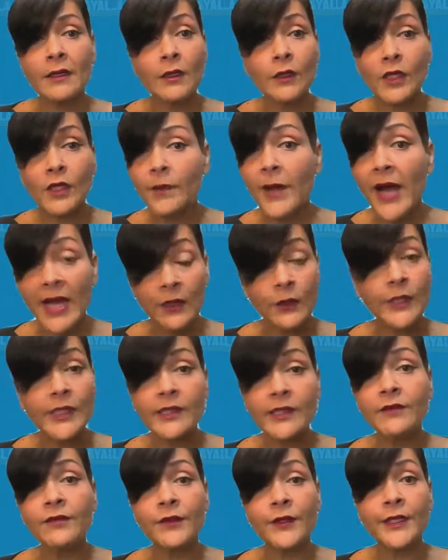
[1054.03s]
Good, bad, or
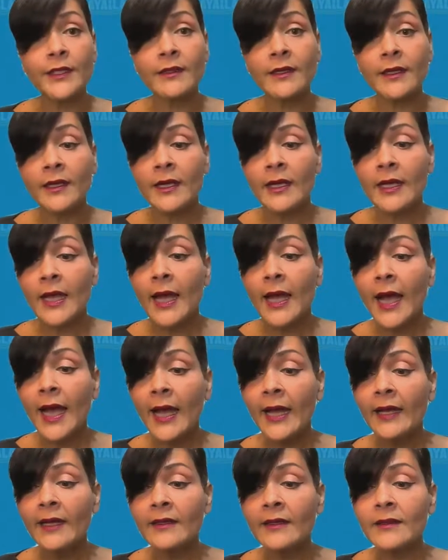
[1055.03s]
indifferent.
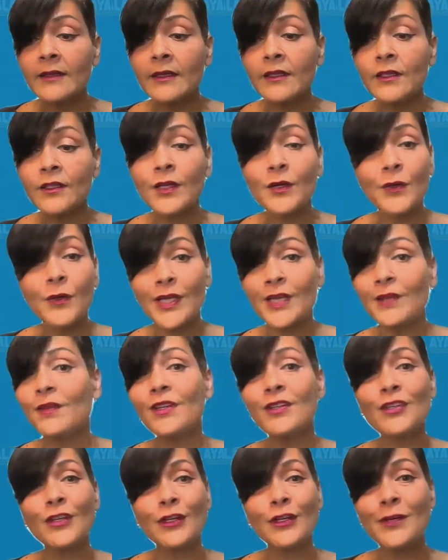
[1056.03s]
And,
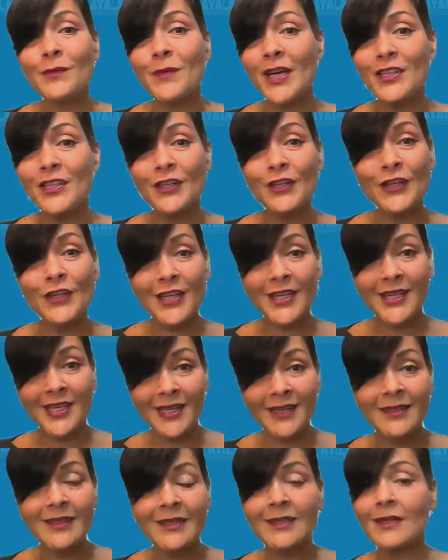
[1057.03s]
even during my journey
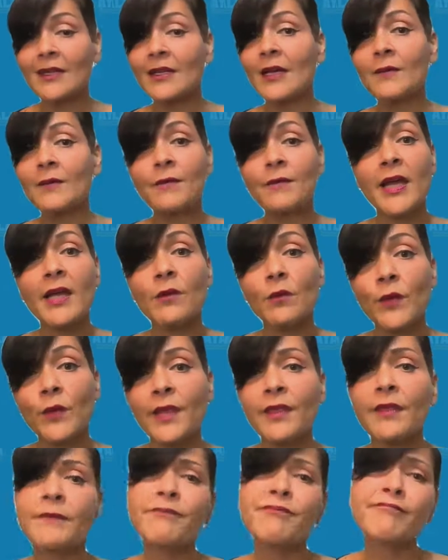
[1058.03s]
here, I'm met
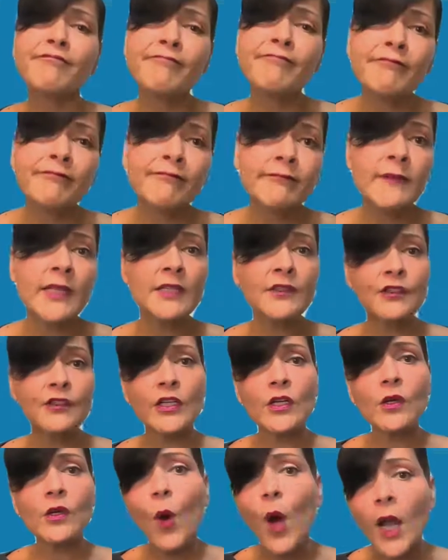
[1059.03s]
with, is
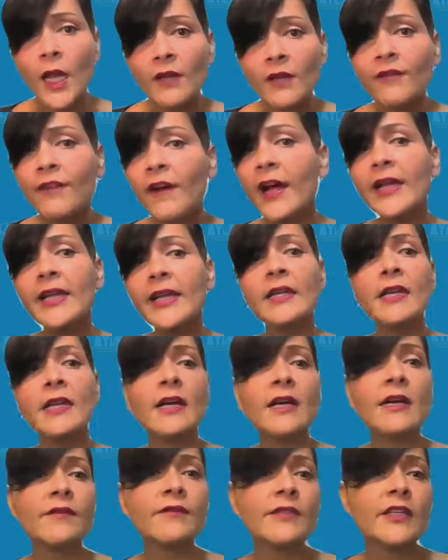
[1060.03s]
she qualified
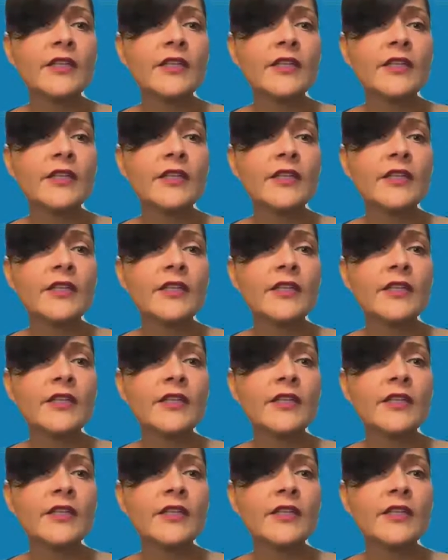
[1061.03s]
enough?